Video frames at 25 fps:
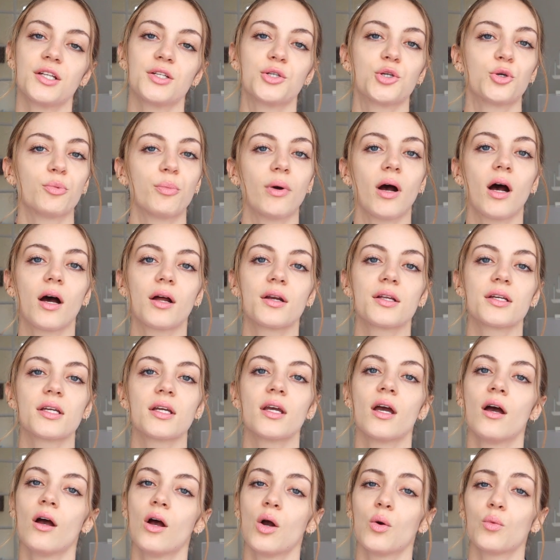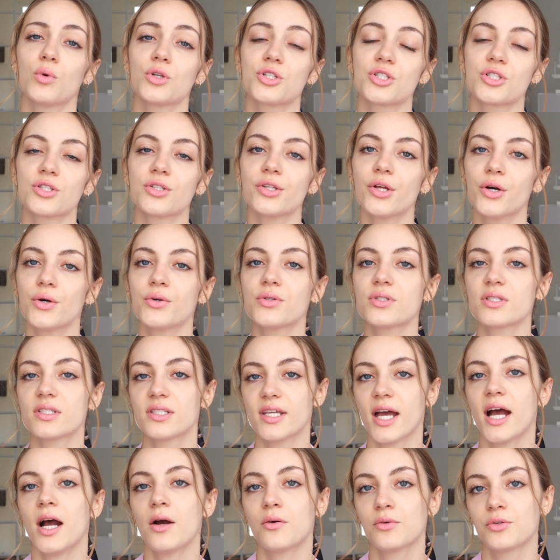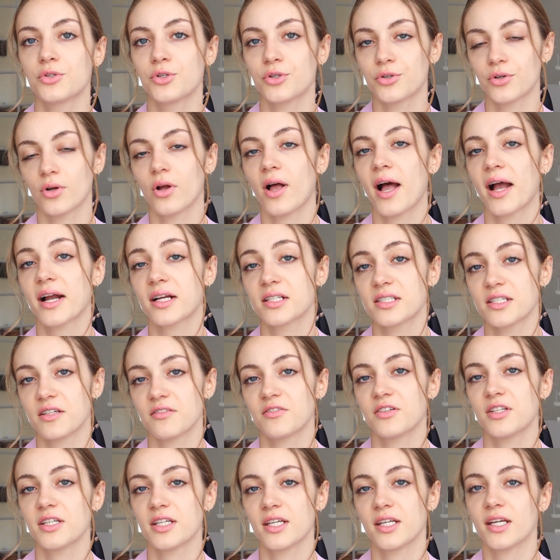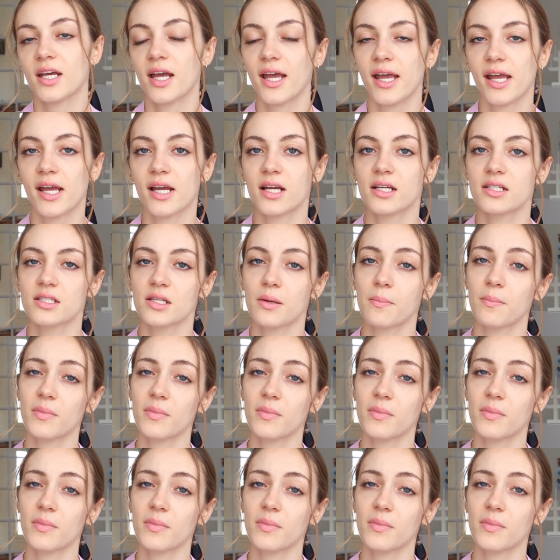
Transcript: in your body which slows down neural activity and